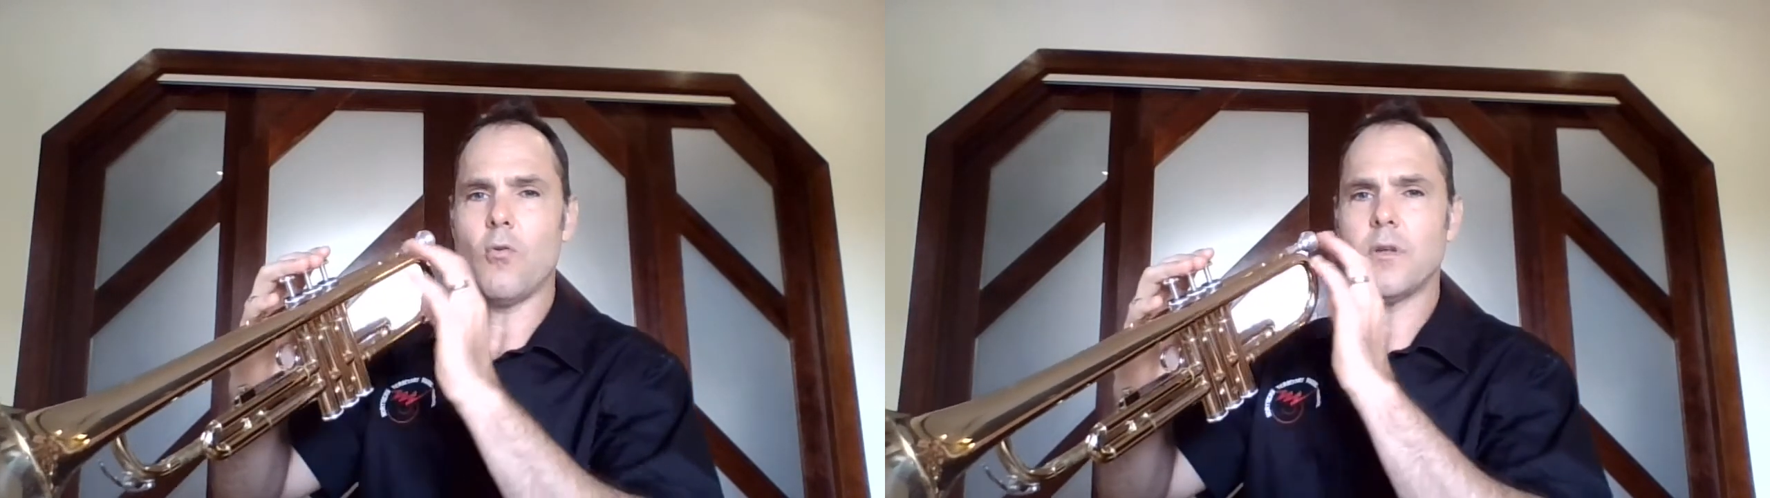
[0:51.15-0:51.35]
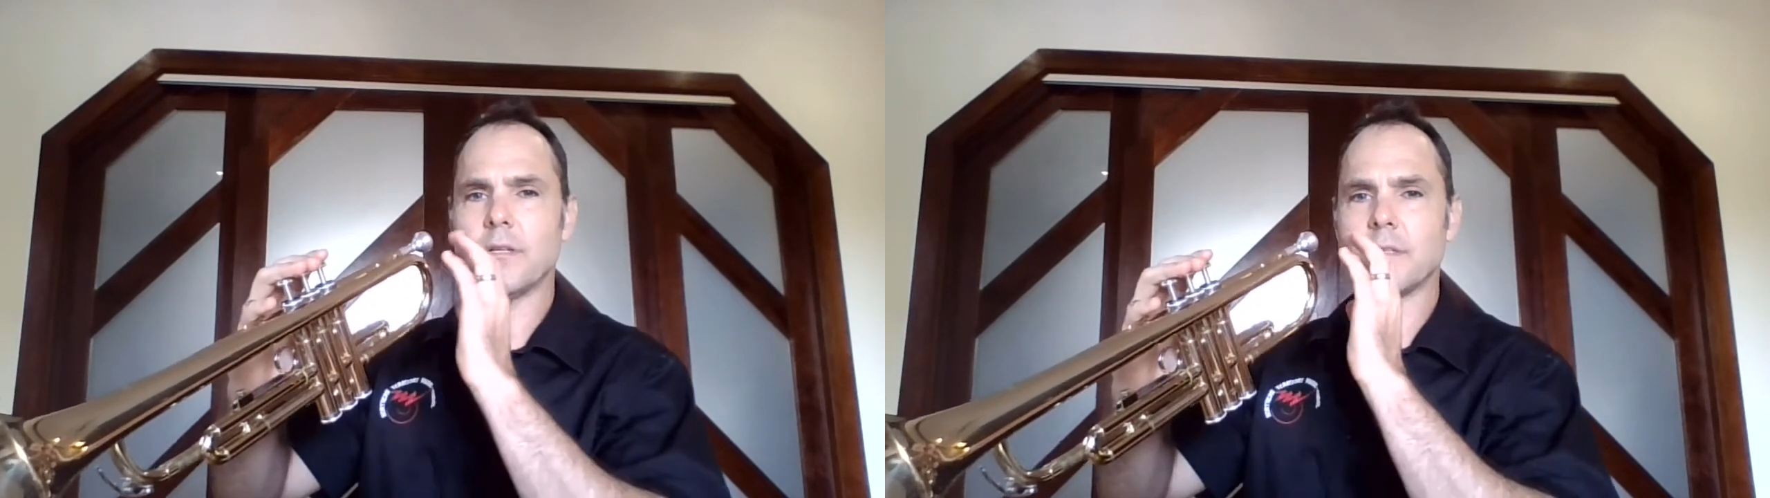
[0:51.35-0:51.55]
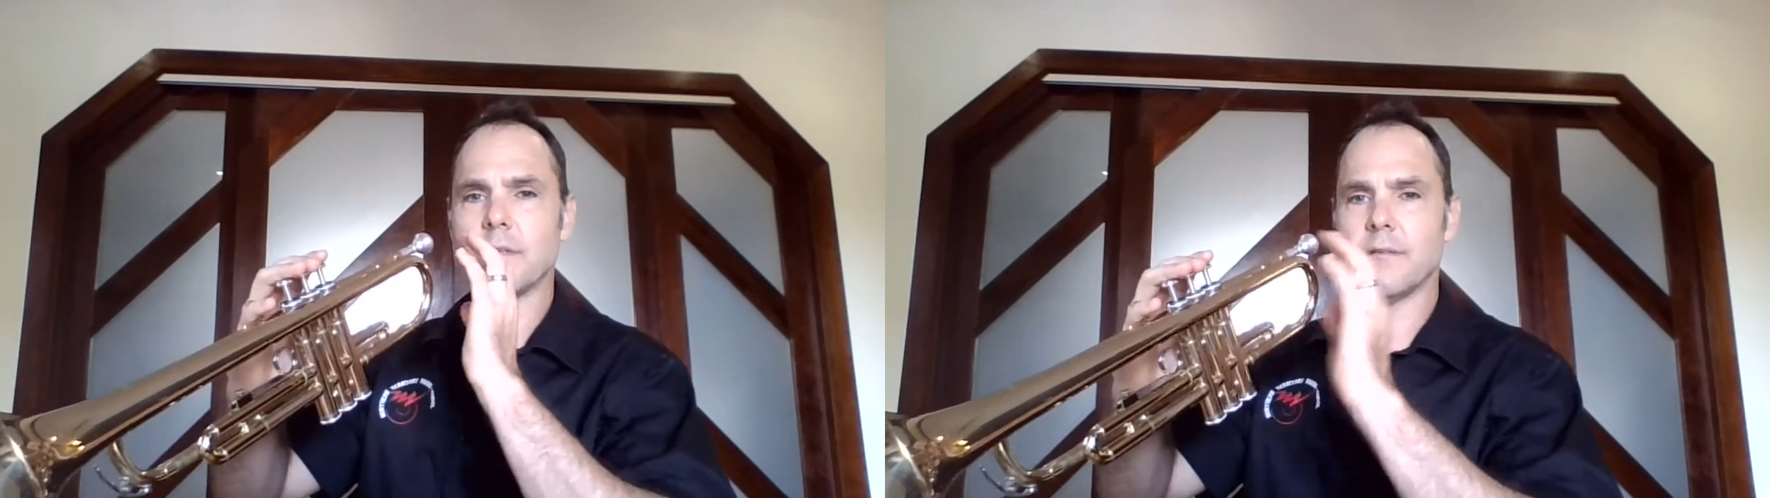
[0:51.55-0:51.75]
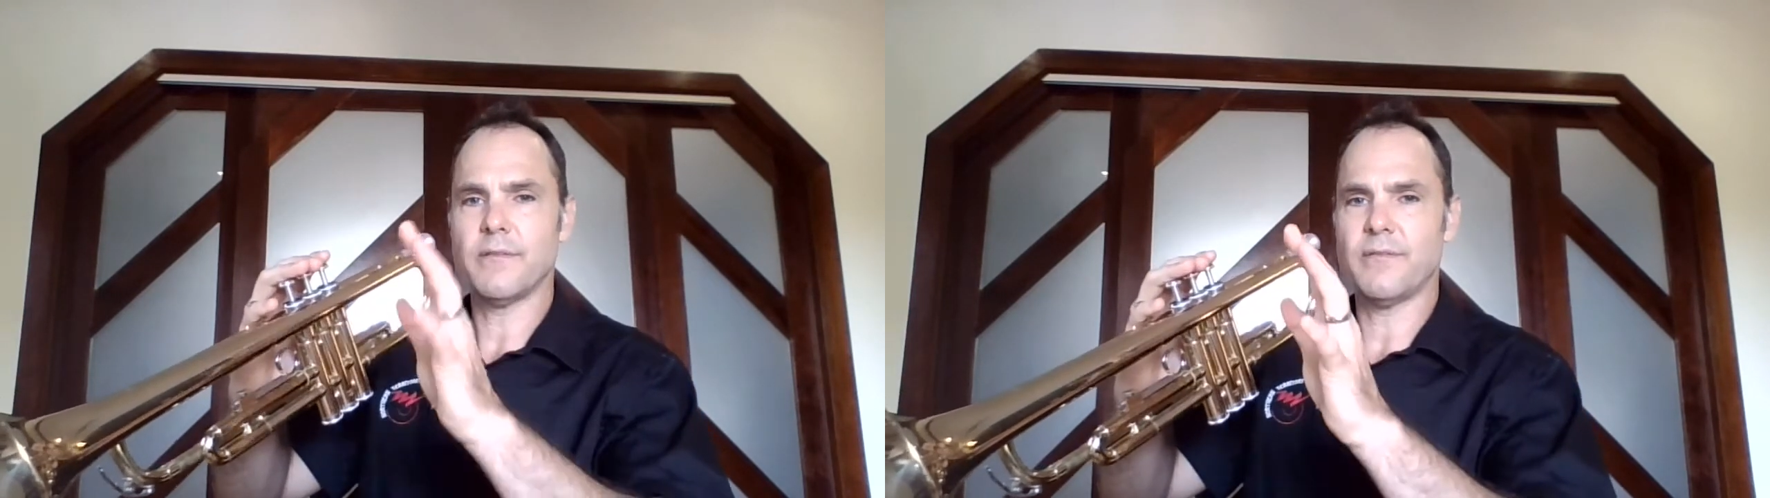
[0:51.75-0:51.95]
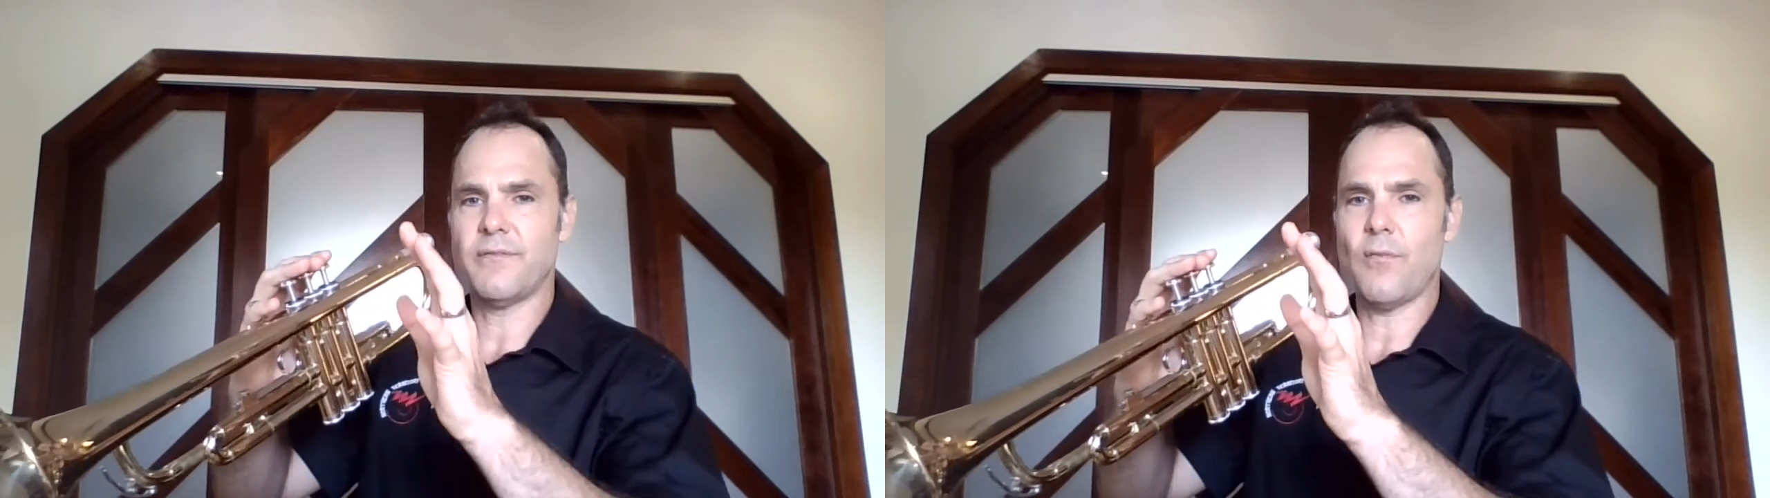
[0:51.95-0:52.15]
it for
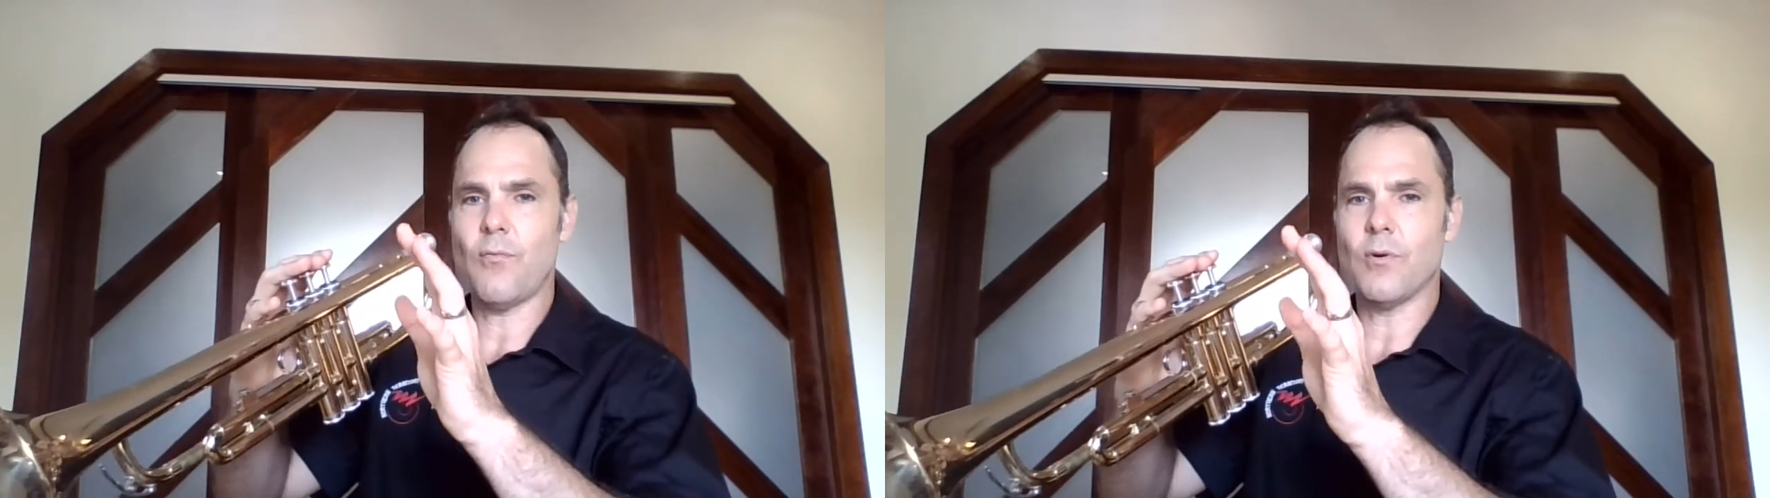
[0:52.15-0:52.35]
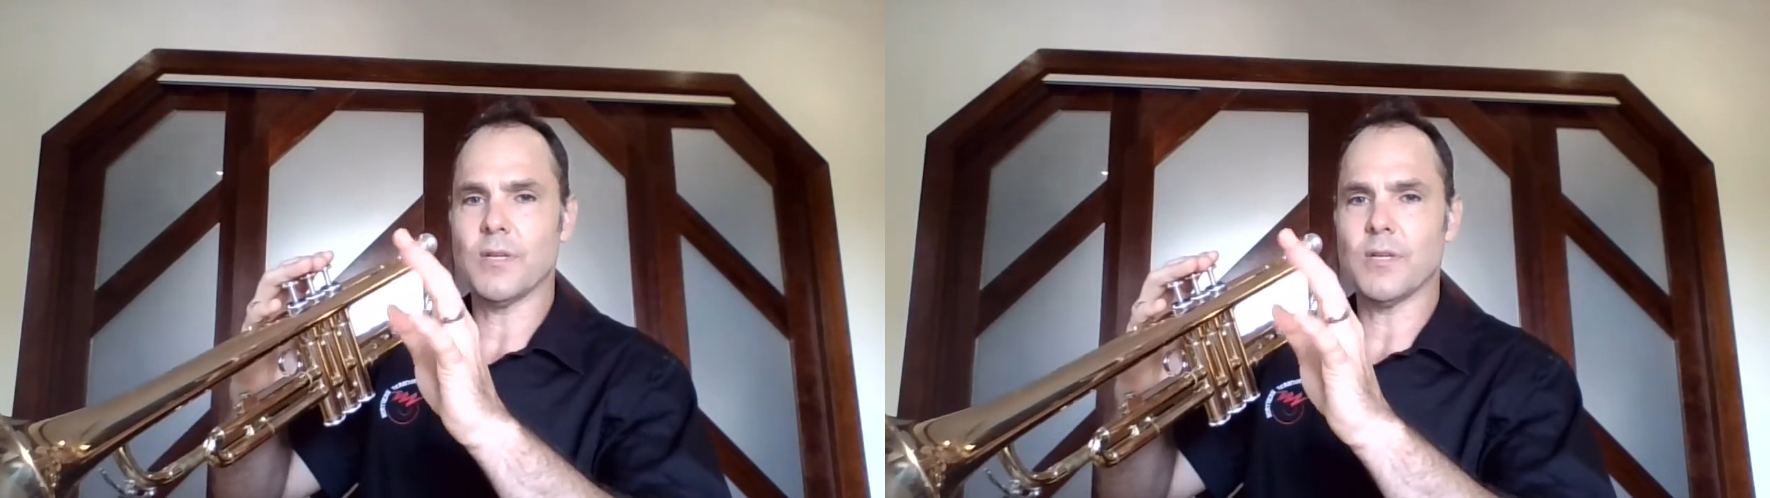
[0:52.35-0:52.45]
4.